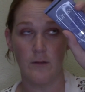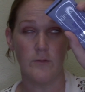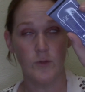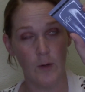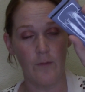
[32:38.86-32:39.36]

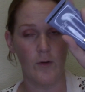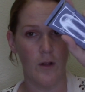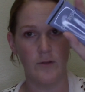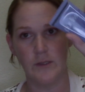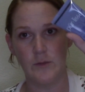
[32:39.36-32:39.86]

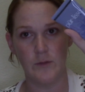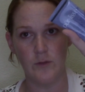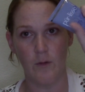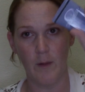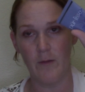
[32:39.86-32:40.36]
$24. This one's
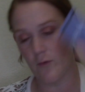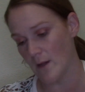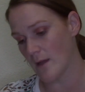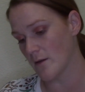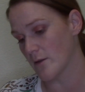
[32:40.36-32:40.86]
normally
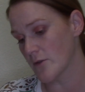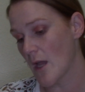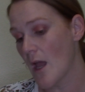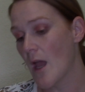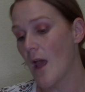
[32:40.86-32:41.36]
$48.
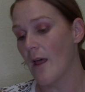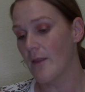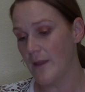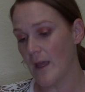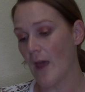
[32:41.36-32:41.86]

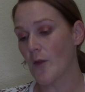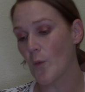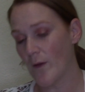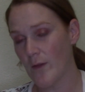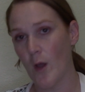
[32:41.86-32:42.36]
The other
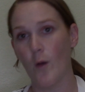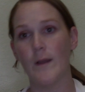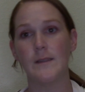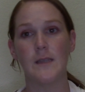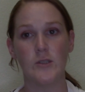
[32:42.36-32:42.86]
one, though,
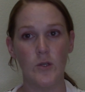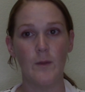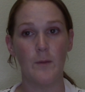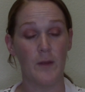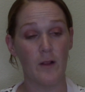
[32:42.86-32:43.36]
is a
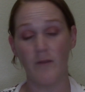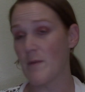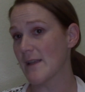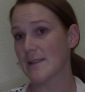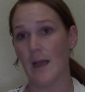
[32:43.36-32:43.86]
2-minute peel-off
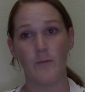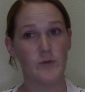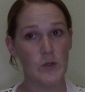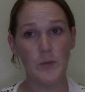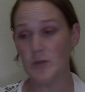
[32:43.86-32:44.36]
mask. I'm
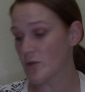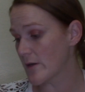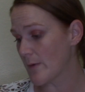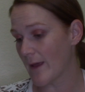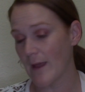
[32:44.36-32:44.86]
super
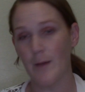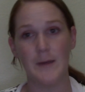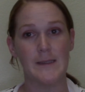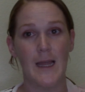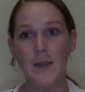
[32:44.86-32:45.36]
intrigued by that
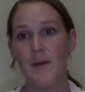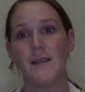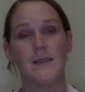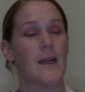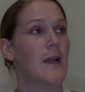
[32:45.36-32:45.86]
because any
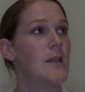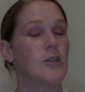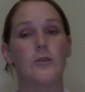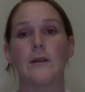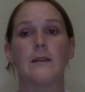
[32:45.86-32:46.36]
mask that I can
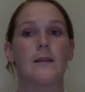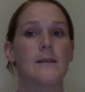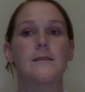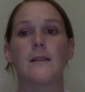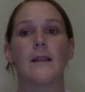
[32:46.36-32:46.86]
do in
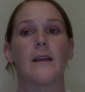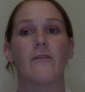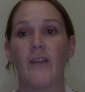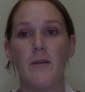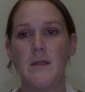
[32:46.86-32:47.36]
less than like
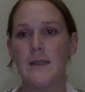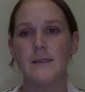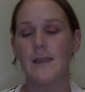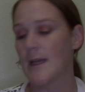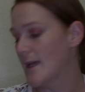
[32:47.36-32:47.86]
5
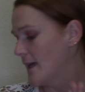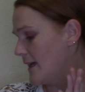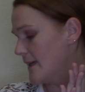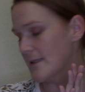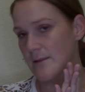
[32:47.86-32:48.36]
minutes
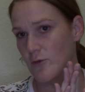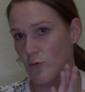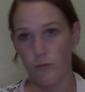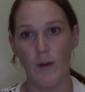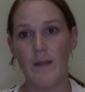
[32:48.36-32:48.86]
is
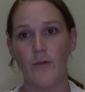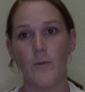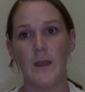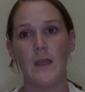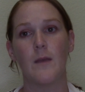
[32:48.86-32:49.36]
great for
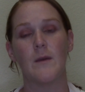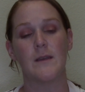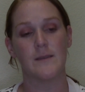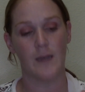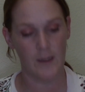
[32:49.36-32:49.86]
me
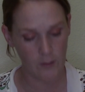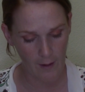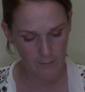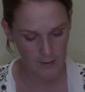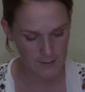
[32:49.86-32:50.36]
because I don't
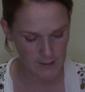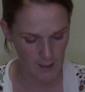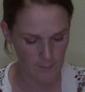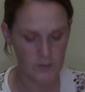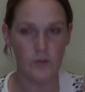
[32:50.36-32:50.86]
have a lot of
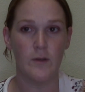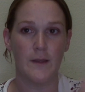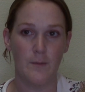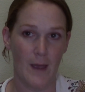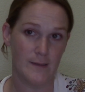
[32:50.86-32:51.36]
time to let
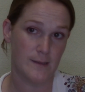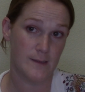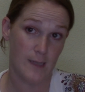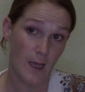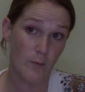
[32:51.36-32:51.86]
the mask
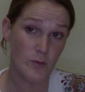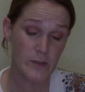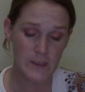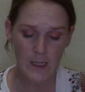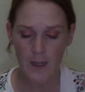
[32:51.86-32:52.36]
set most
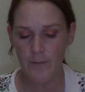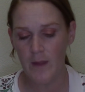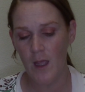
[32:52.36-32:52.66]
of the time.